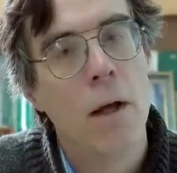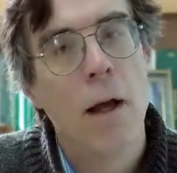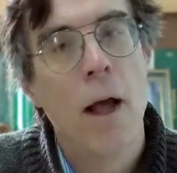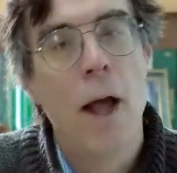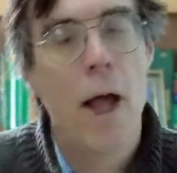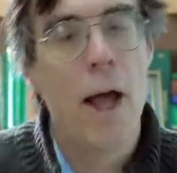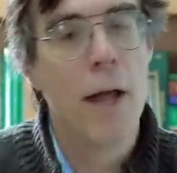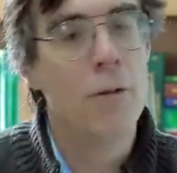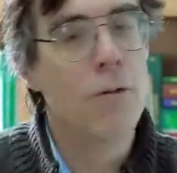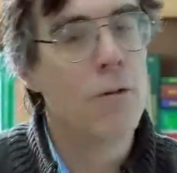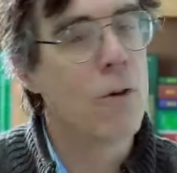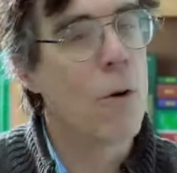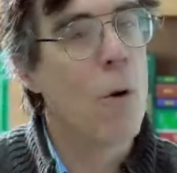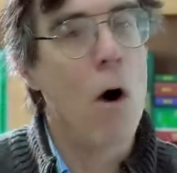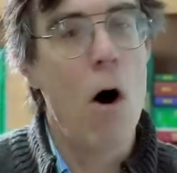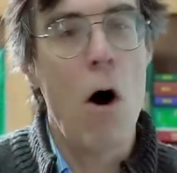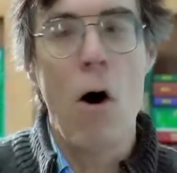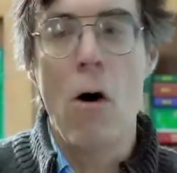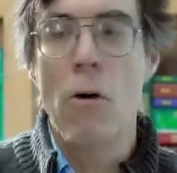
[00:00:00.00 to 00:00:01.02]
And so
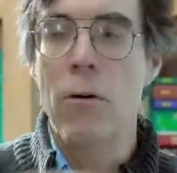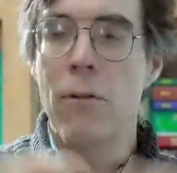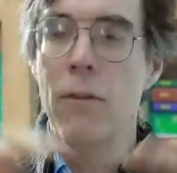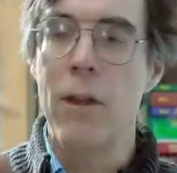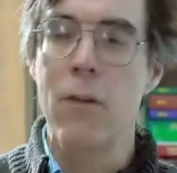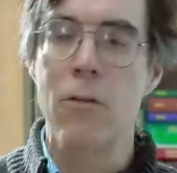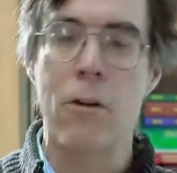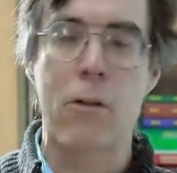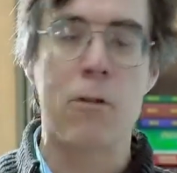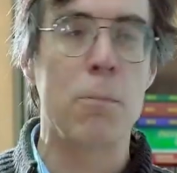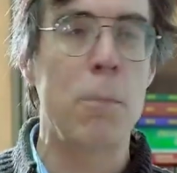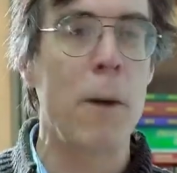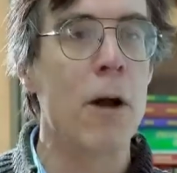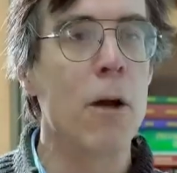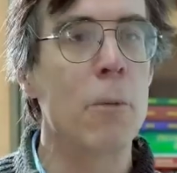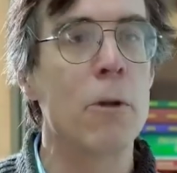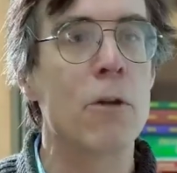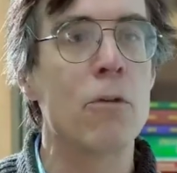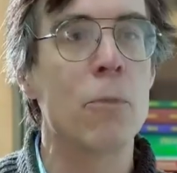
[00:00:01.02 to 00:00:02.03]
all of these
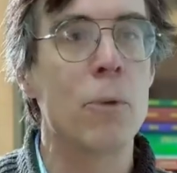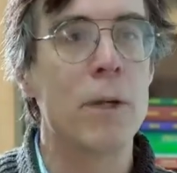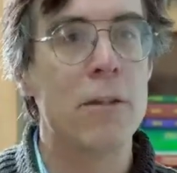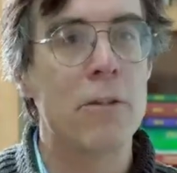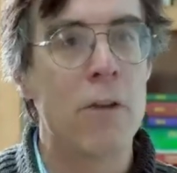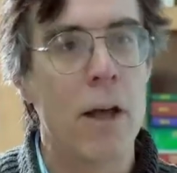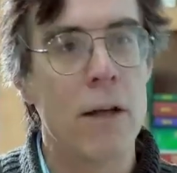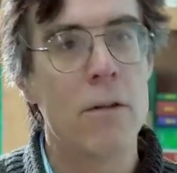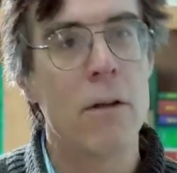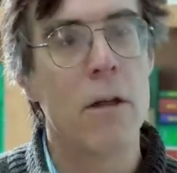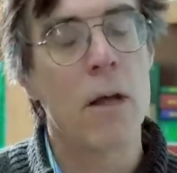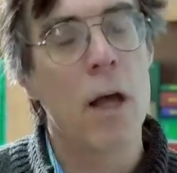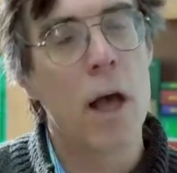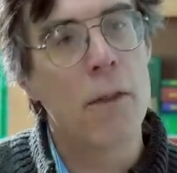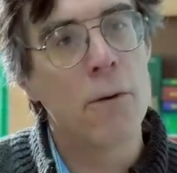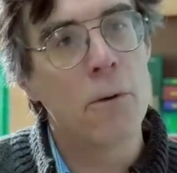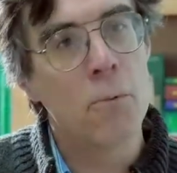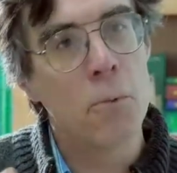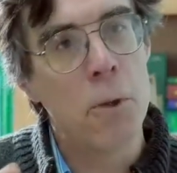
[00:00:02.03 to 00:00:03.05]
experiments we take
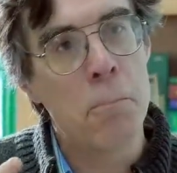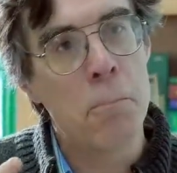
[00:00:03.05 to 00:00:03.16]
together and we